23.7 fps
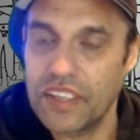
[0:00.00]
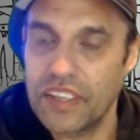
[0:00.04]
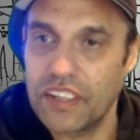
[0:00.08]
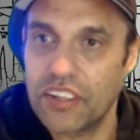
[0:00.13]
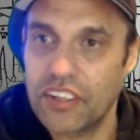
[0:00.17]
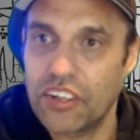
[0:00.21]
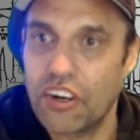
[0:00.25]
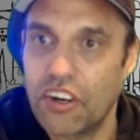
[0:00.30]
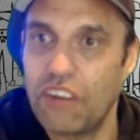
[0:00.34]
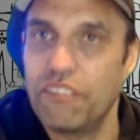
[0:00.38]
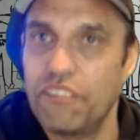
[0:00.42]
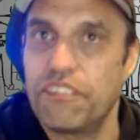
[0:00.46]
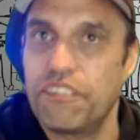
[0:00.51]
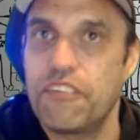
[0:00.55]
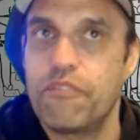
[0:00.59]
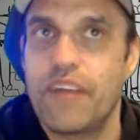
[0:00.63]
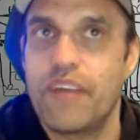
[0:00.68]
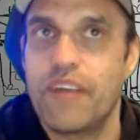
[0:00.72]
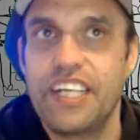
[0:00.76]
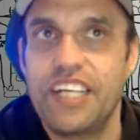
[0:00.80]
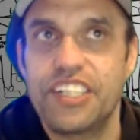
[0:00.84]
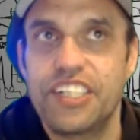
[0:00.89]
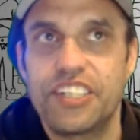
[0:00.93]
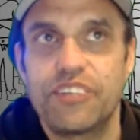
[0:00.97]

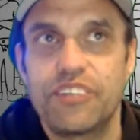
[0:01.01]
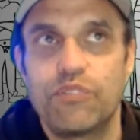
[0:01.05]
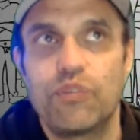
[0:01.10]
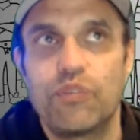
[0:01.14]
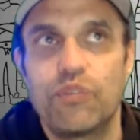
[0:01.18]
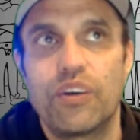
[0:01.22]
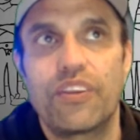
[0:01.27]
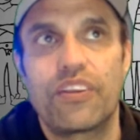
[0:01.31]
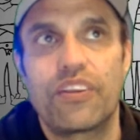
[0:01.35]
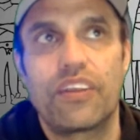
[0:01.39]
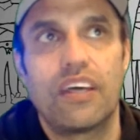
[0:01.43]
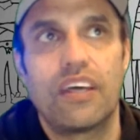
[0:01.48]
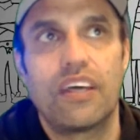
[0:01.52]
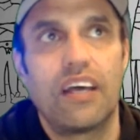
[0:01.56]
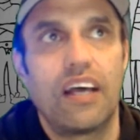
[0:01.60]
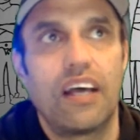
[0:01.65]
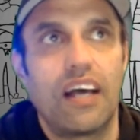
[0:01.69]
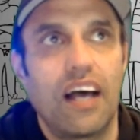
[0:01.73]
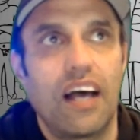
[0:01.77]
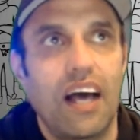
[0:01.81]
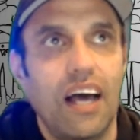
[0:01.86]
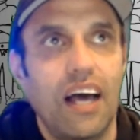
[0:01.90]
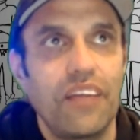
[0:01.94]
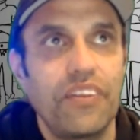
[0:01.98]
confirmation with
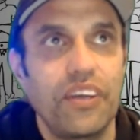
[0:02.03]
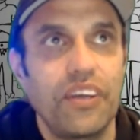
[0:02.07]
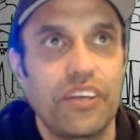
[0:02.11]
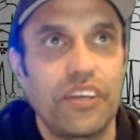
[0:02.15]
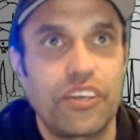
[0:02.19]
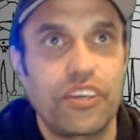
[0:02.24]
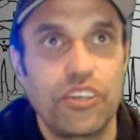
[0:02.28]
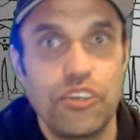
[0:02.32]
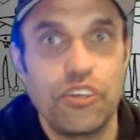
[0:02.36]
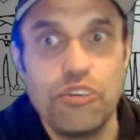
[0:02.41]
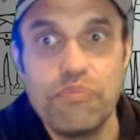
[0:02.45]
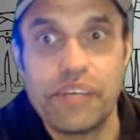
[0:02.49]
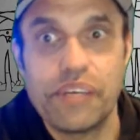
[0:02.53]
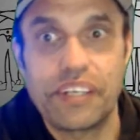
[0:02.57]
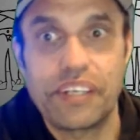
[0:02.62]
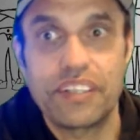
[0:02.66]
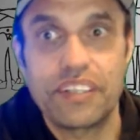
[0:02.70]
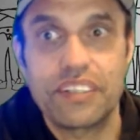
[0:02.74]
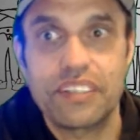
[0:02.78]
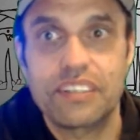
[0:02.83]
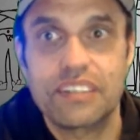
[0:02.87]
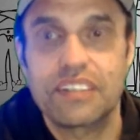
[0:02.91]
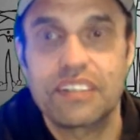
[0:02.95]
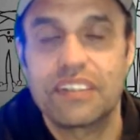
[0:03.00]
other
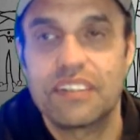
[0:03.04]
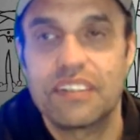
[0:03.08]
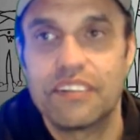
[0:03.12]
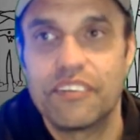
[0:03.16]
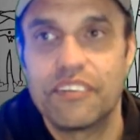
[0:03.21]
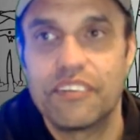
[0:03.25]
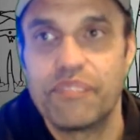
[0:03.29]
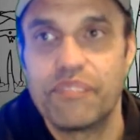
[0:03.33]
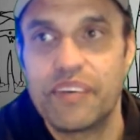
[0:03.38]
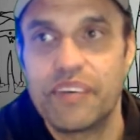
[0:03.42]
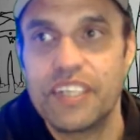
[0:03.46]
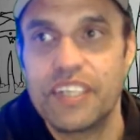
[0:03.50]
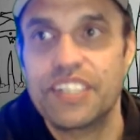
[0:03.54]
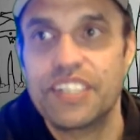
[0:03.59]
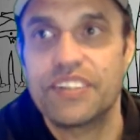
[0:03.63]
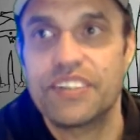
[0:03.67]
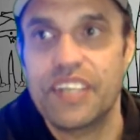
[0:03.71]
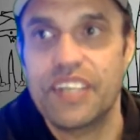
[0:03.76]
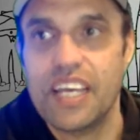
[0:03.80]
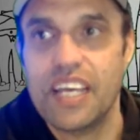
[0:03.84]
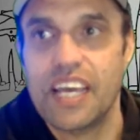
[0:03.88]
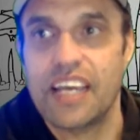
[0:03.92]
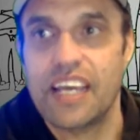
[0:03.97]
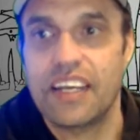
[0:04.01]
humans, imagine
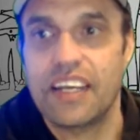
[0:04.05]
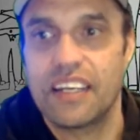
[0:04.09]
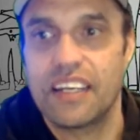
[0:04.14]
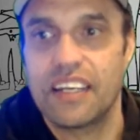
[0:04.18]
that.